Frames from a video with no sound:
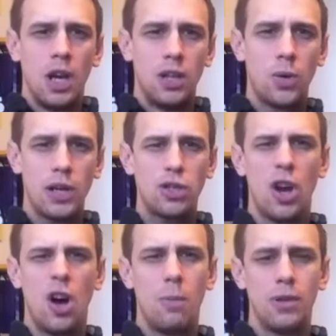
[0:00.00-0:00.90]
they're quite
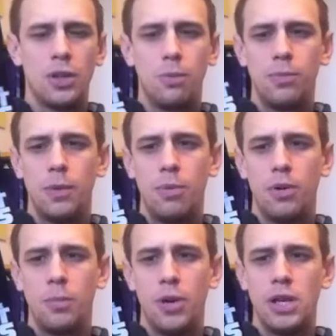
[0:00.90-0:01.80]
short, but
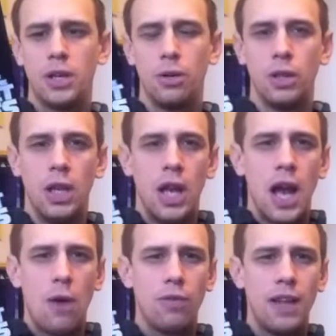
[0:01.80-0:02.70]
they're pretty cool.
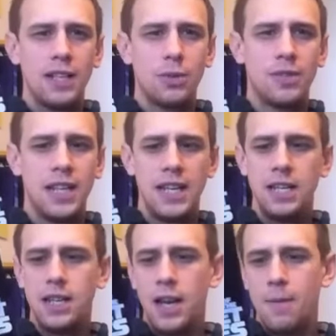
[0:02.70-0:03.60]
I would have liked to have
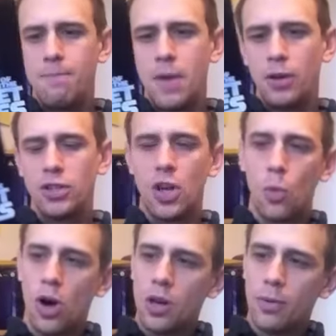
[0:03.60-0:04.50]
seen, I know it's not a
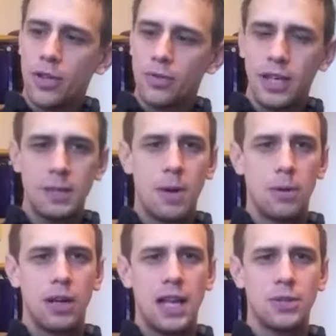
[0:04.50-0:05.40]
Warner Brothers release, but I
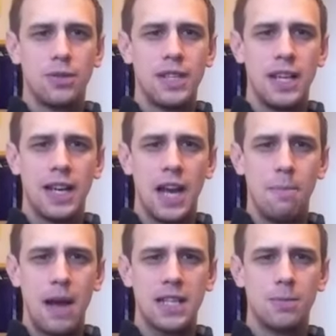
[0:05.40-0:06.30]
would have liked to have seen a kind
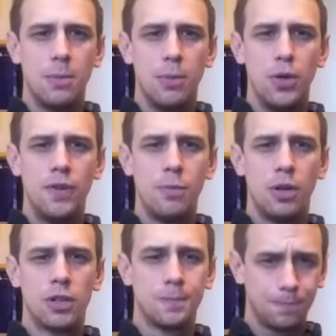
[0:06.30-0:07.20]
of maximum movie
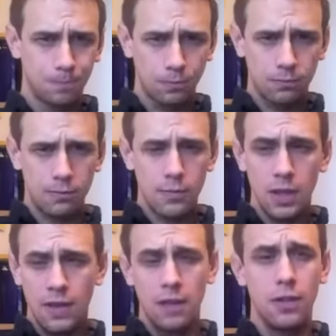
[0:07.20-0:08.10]
mode.
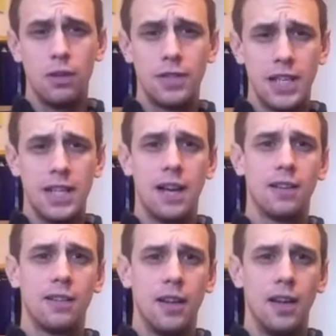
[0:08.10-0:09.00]
If any of you have seen that
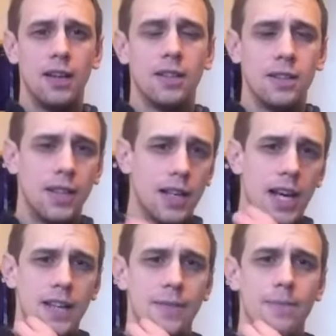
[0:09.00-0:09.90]
that
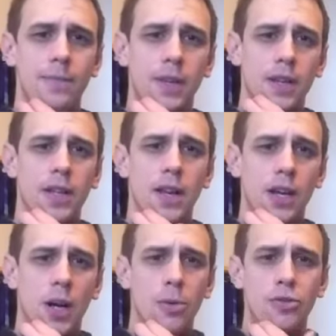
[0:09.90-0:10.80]
kind of
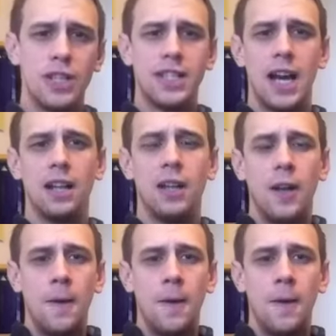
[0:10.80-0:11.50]
commentary style,